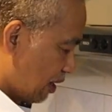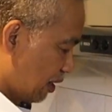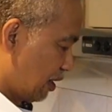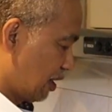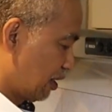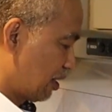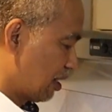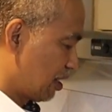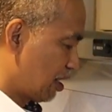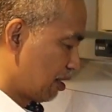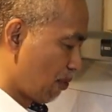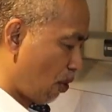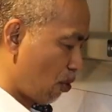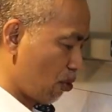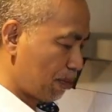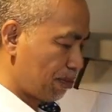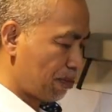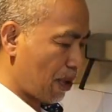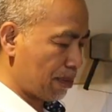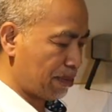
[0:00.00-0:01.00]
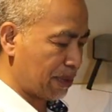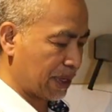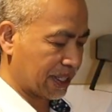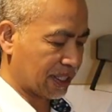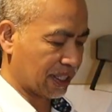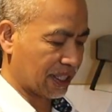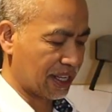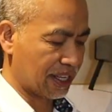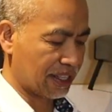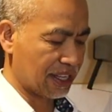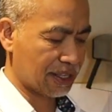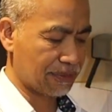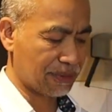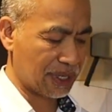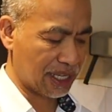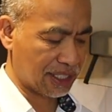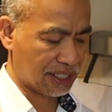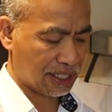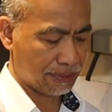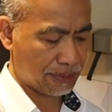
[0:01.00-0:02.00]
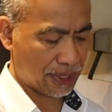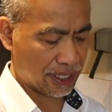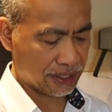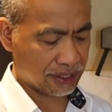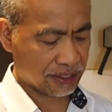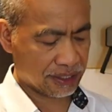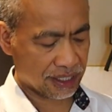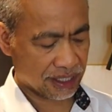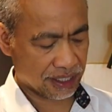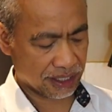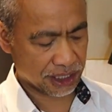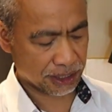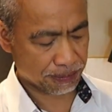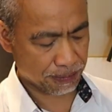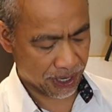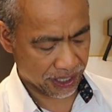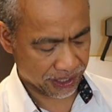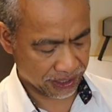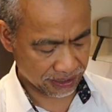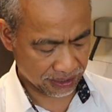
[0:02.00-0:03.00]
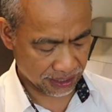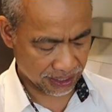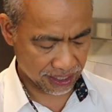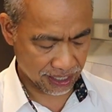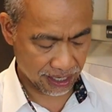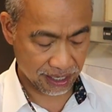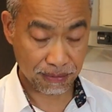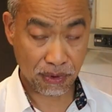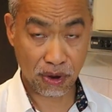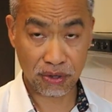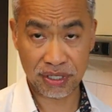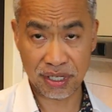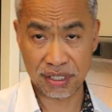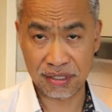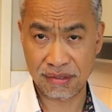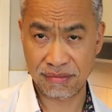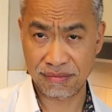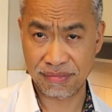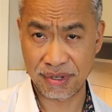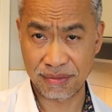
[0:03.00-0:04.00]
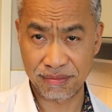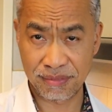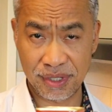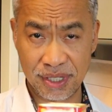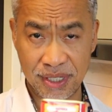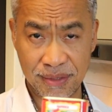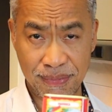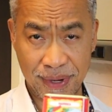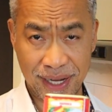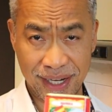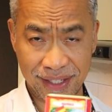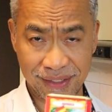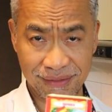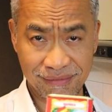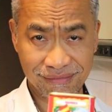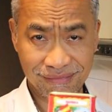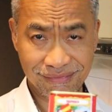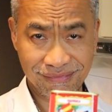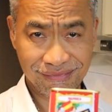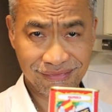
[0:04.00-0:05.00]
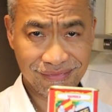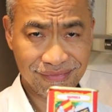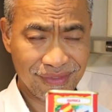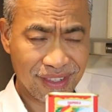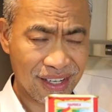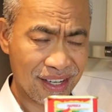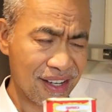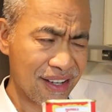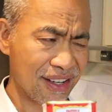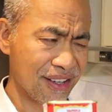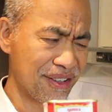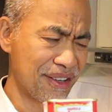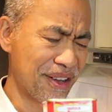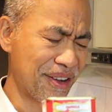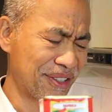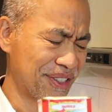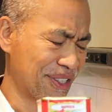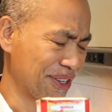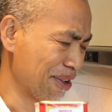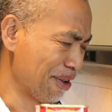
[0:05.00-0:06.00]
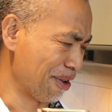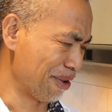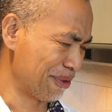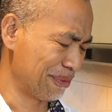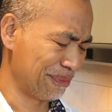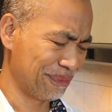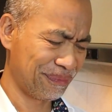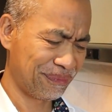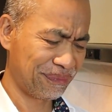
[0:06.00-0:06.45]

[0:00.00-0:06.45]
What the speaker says: This is smoked paprika and it's a bit spicy. I bought it from Spain years ago.